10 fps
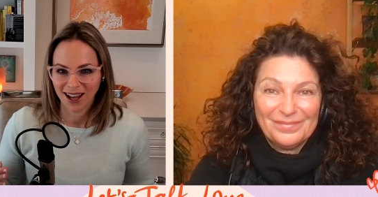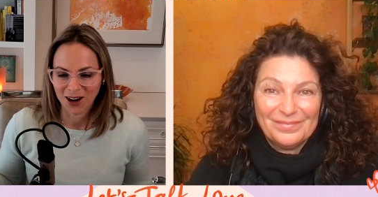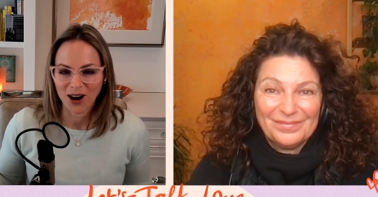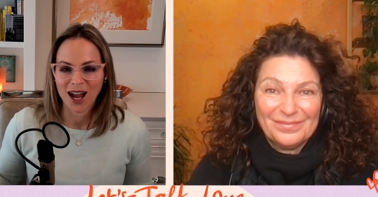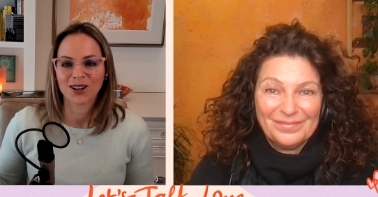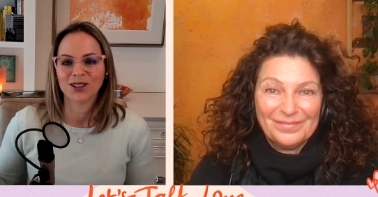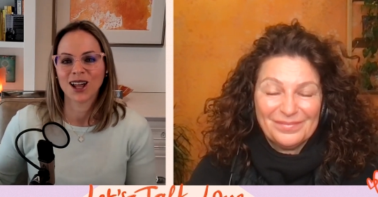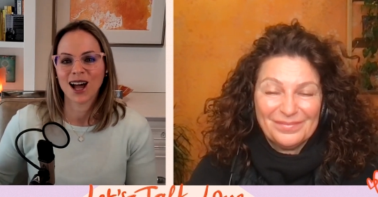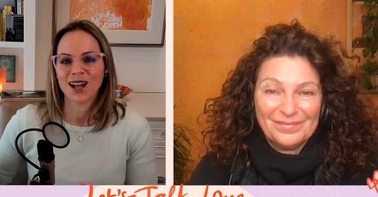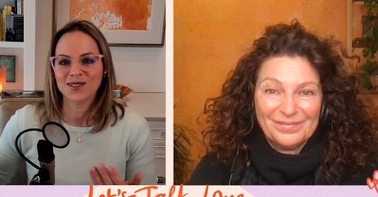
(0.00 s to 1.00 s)
Speaker 1: our adult
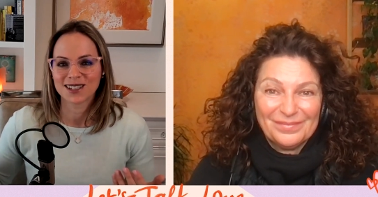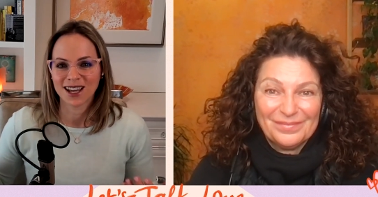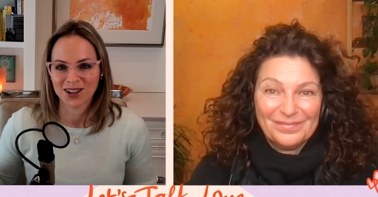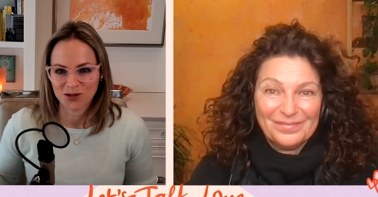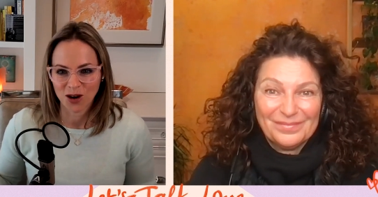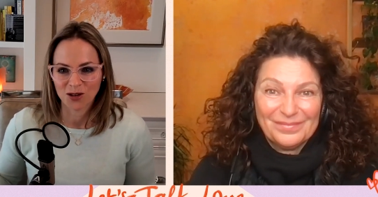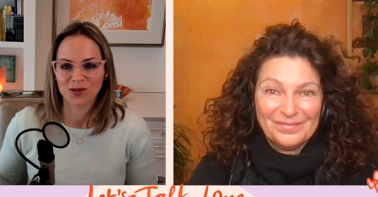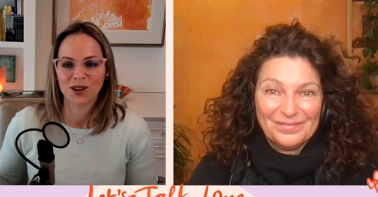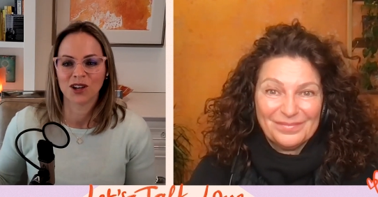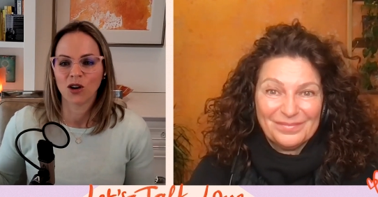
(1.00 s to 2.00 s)
lives and throughout
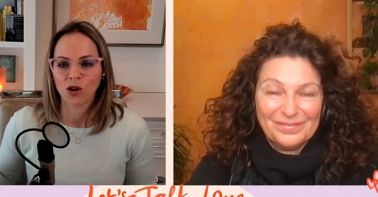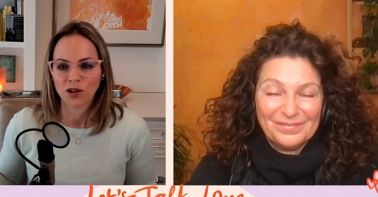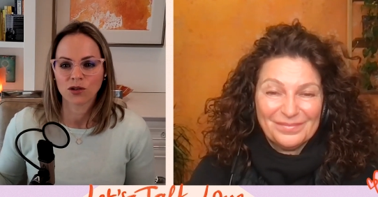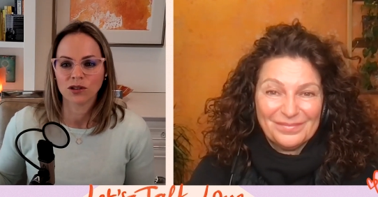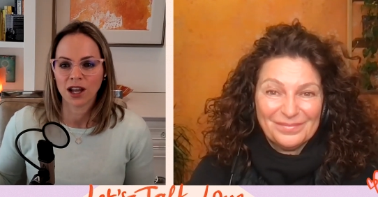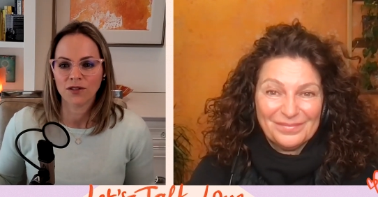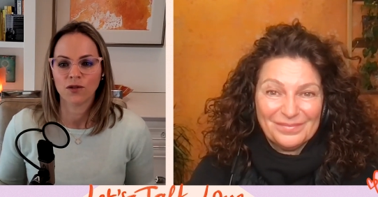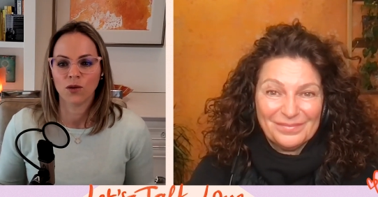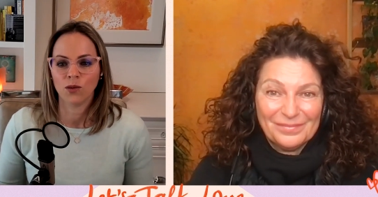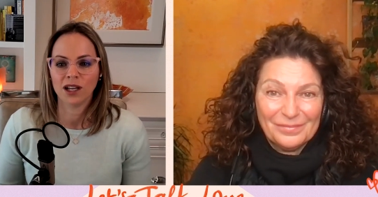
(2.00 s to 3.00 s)
you know going through life
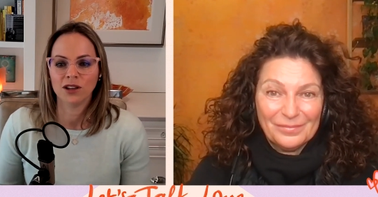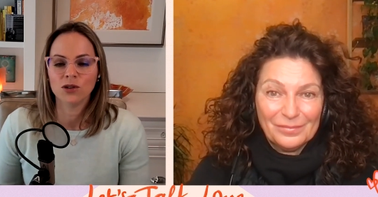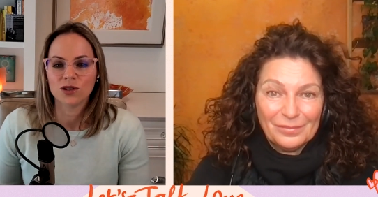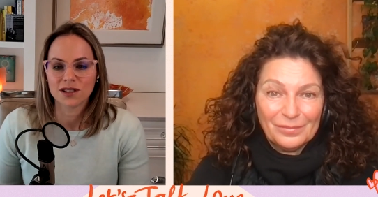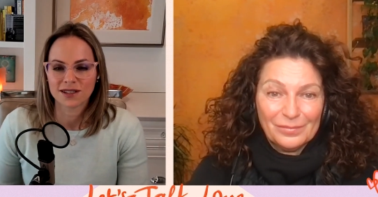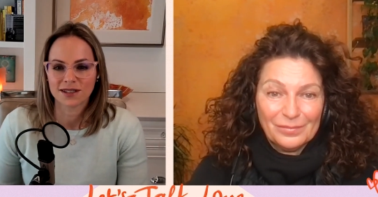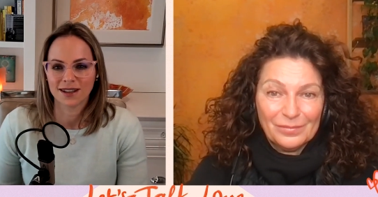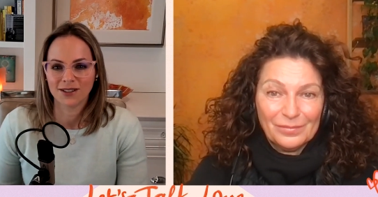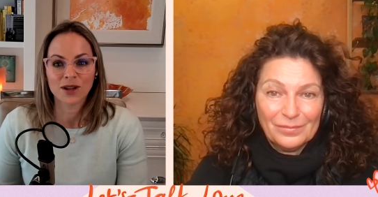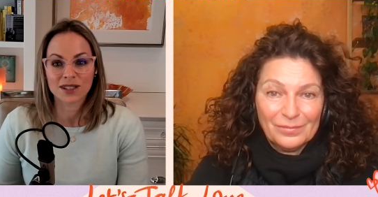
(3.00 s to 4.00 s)
we lose
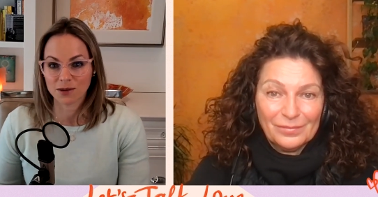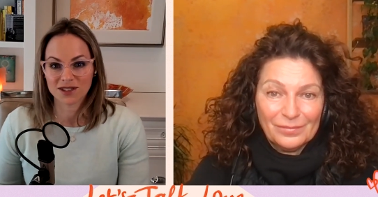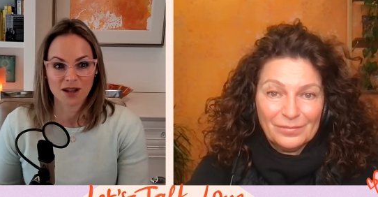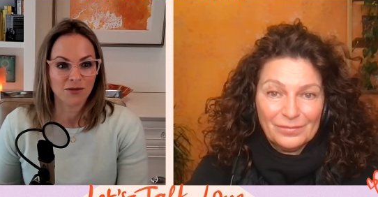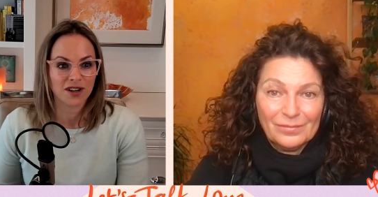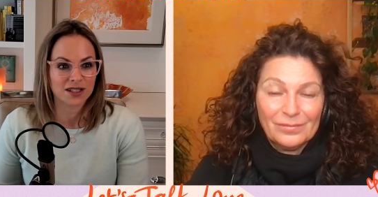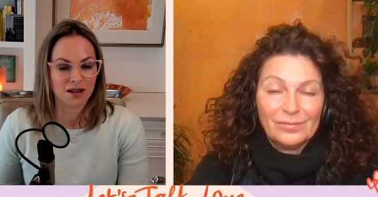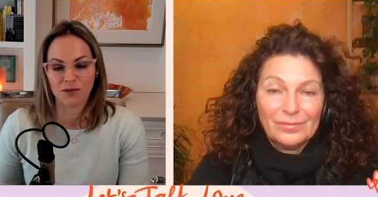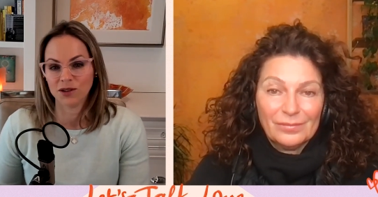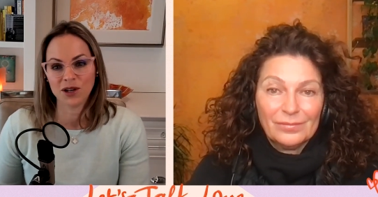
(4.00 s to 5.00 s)
we some, some of us
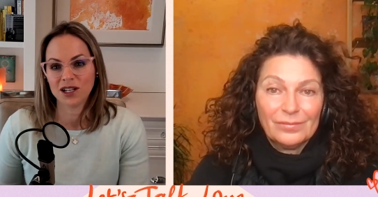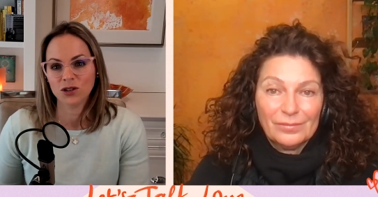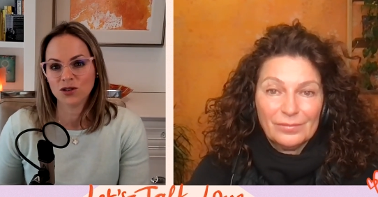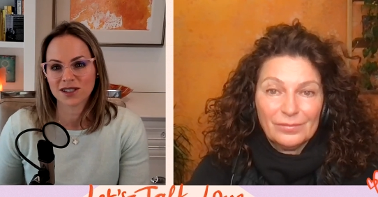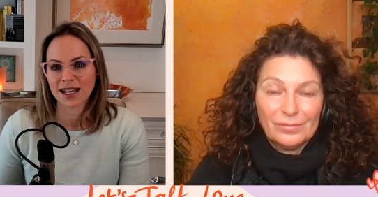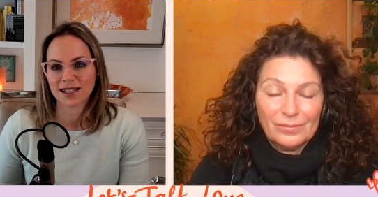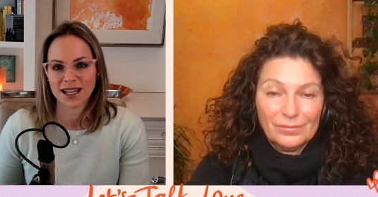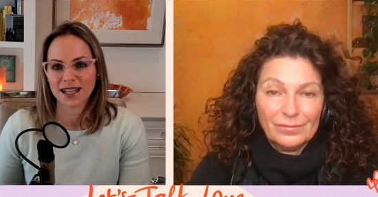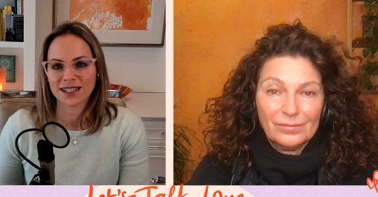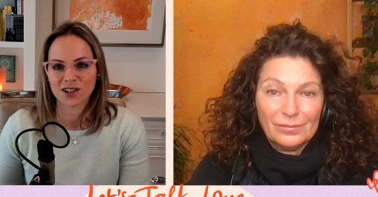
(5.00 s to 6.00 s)
can we lose that
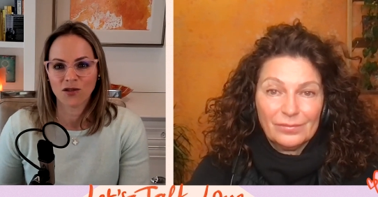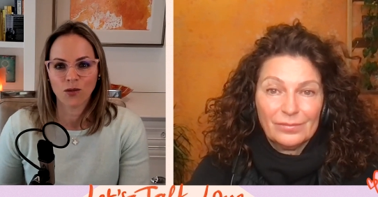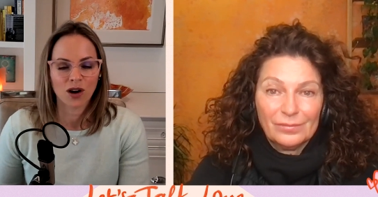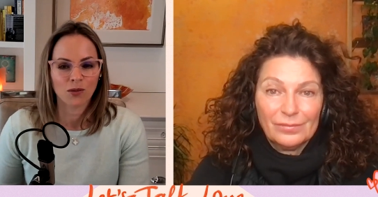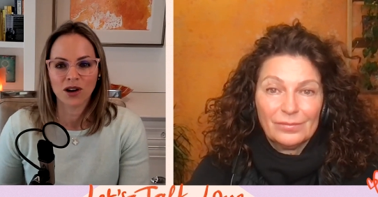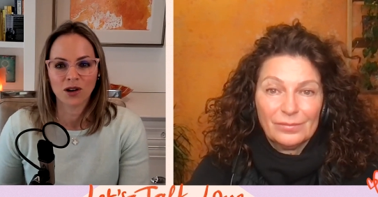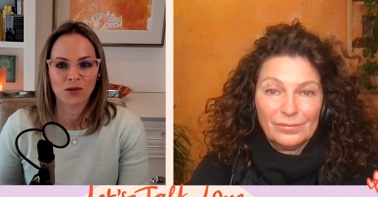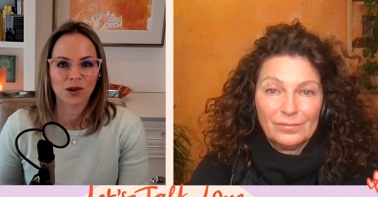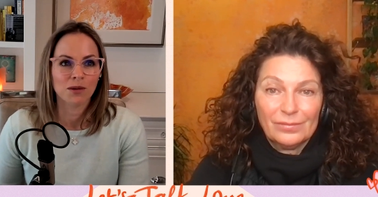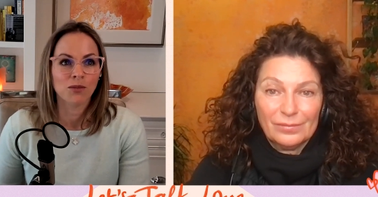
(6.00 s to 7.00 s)
sense of where we were
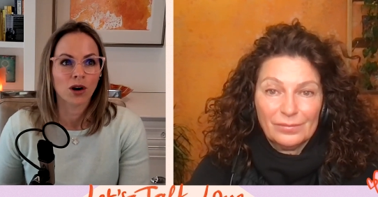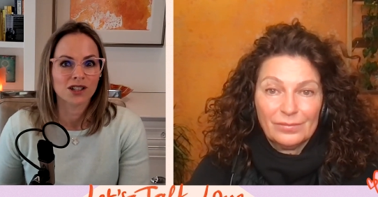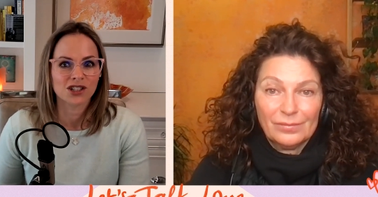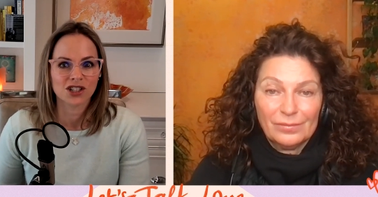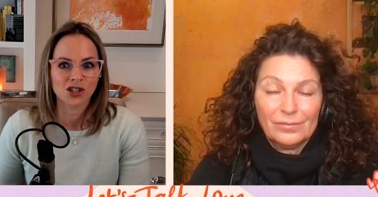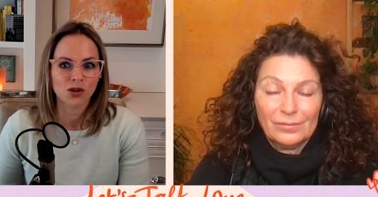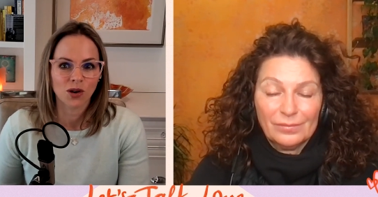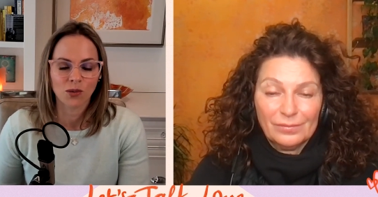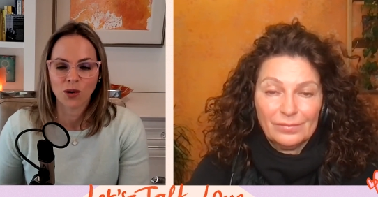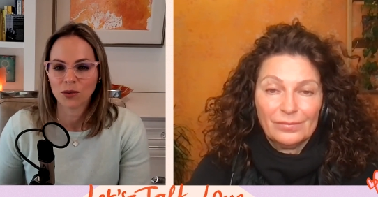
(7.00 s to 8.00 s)
really born to do and
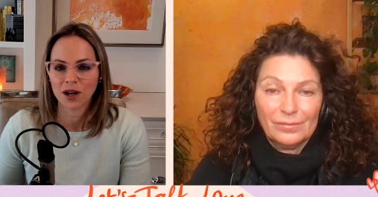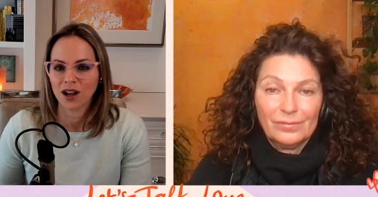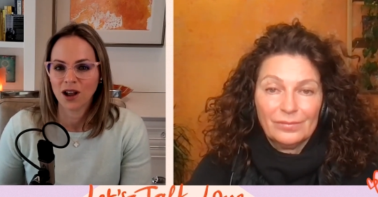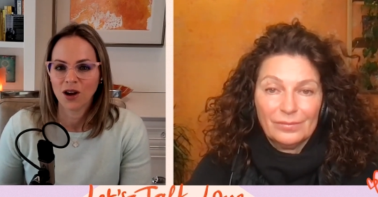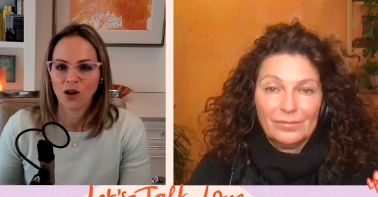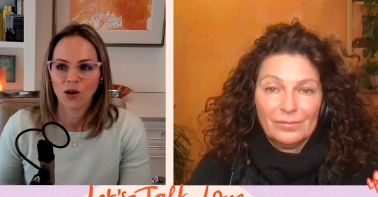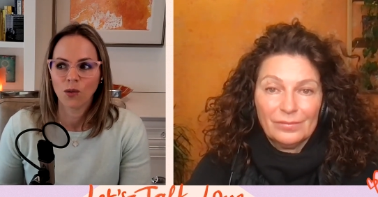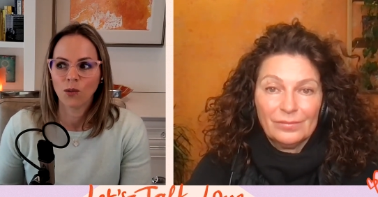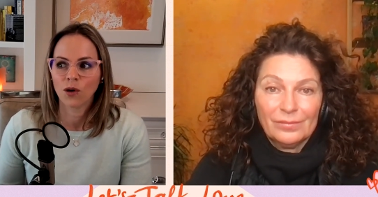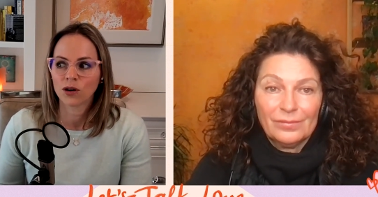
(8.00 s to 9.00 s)
where we
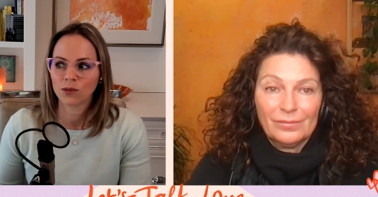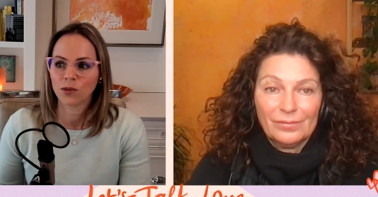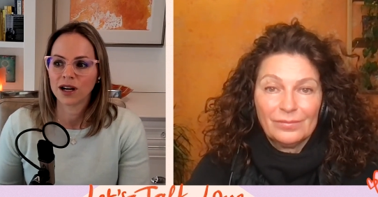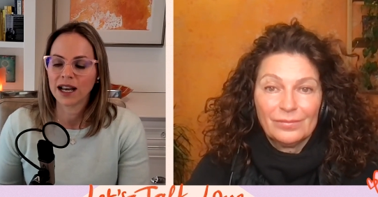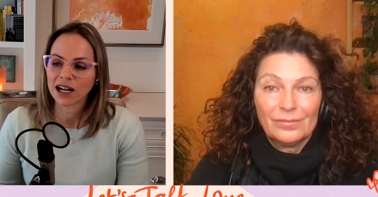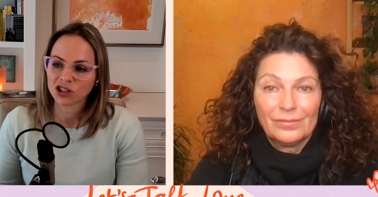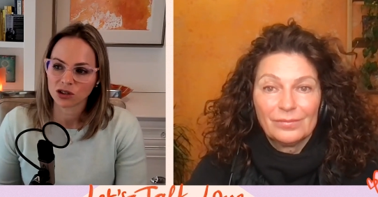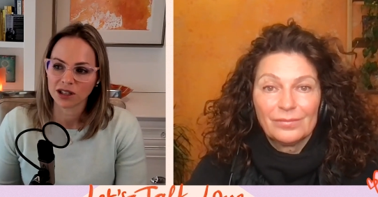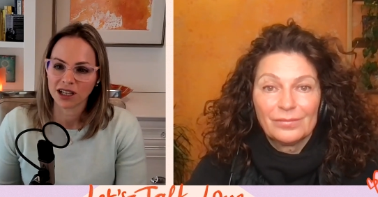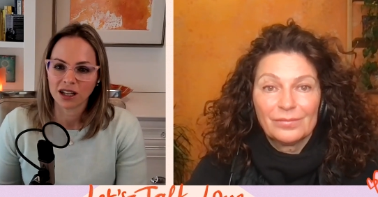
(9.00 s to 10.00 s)
where we're
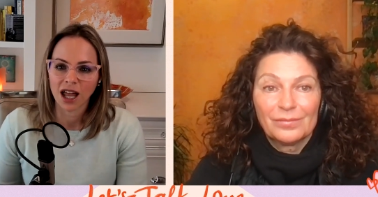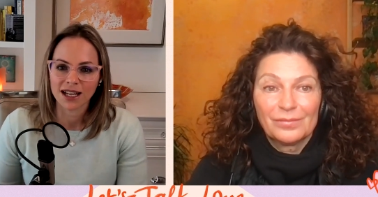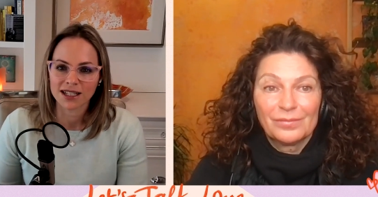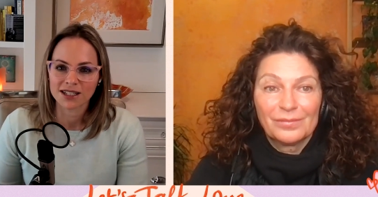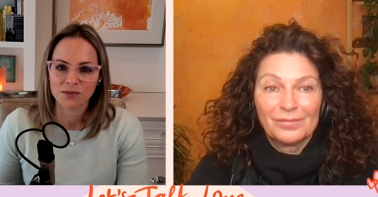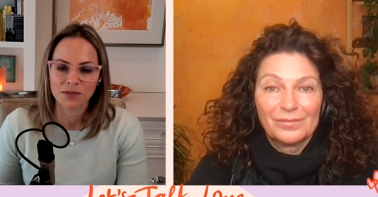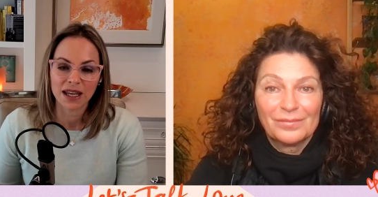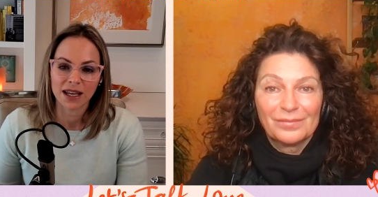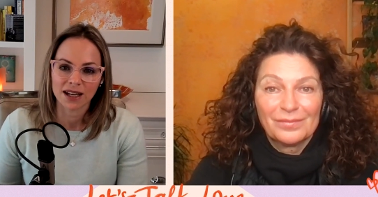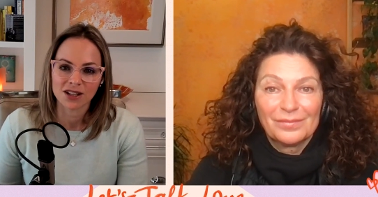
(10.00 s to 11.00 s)
naturally inclined to
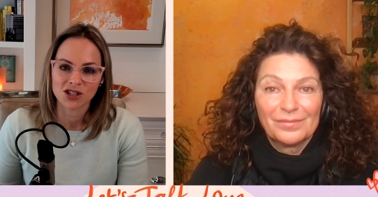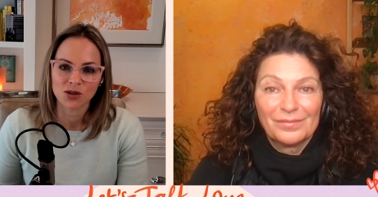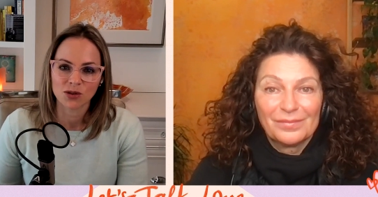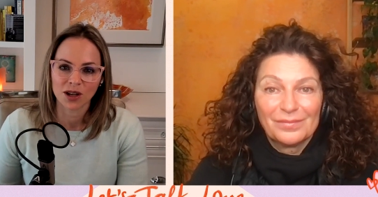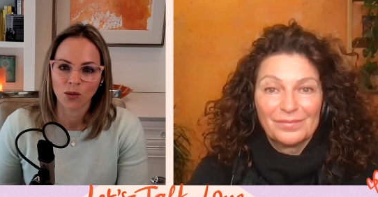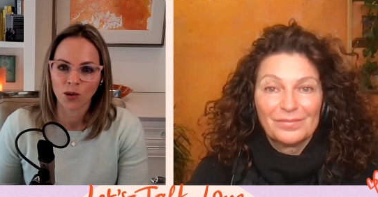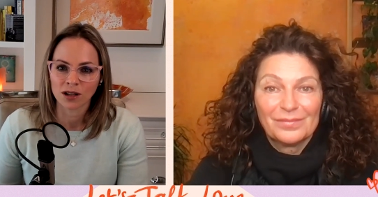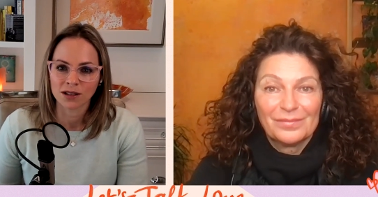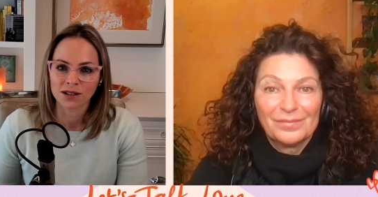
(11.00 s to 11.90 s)
be and do in the world